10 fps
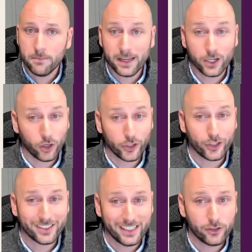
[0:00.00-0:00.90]
making all your
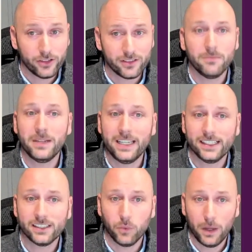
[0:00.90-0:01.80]
decisions in
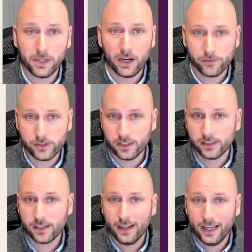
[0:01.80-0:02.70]
meetings and web
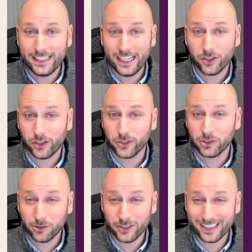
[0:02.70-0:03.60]
conferences, and getting all
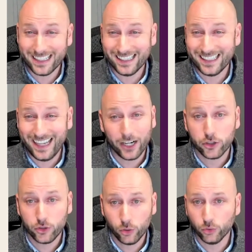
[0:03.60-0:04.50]
your alerts in
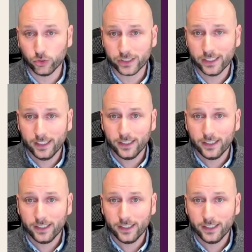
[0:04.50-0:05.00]
scattered tools,